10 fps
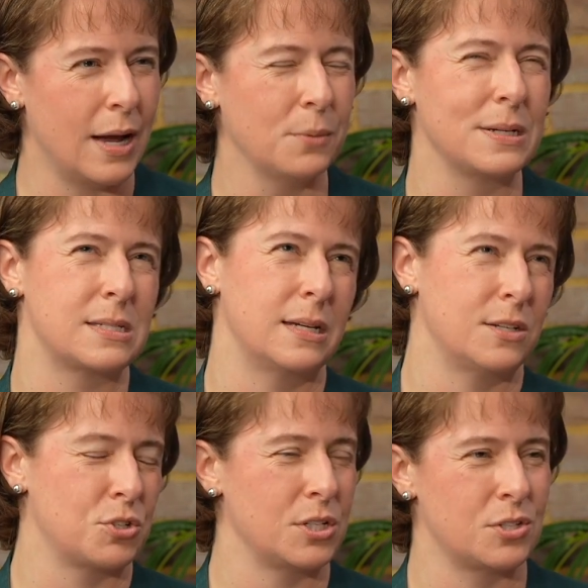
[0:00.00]
I wouldn't say
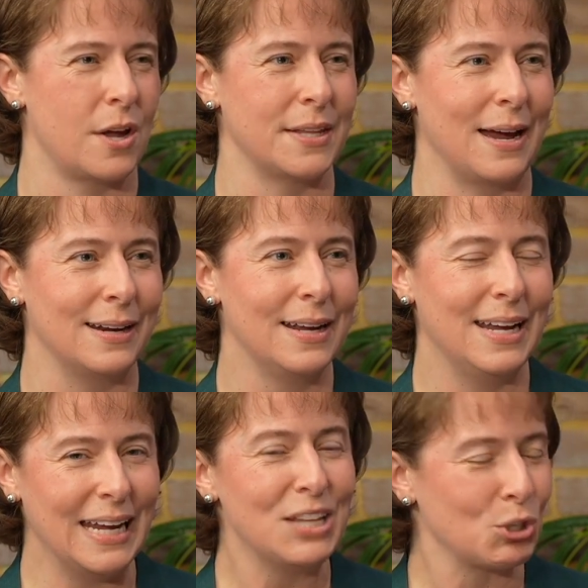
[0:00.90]
necessarily saw that
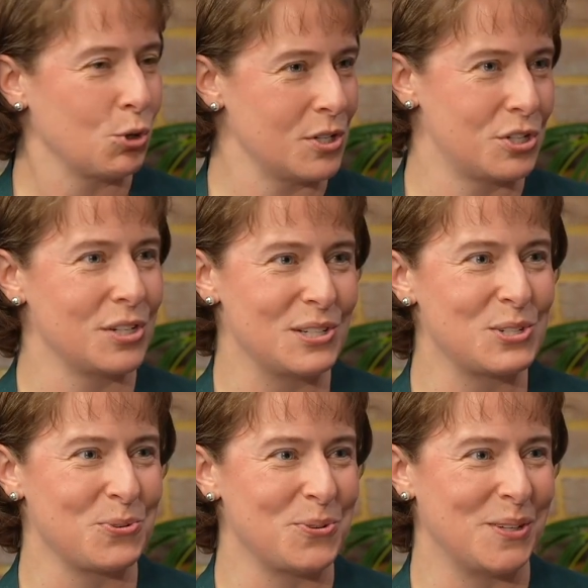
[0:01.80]
in the Christian
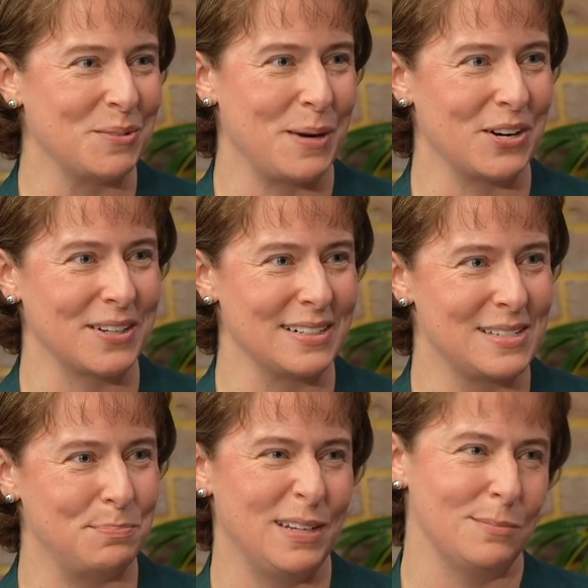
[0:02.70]
school of parents
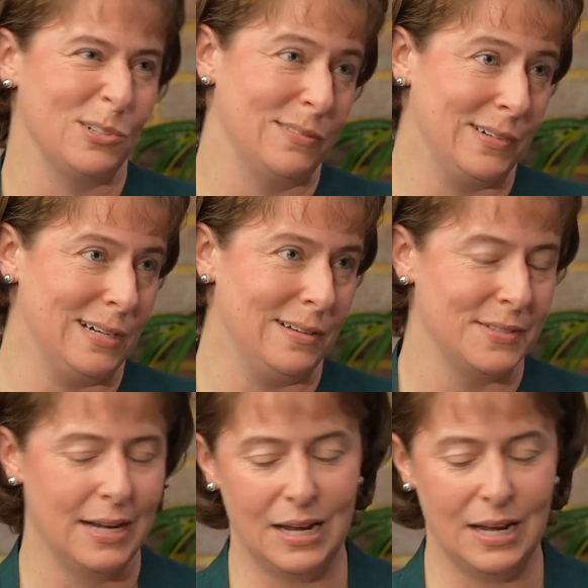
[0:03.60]
being more involved.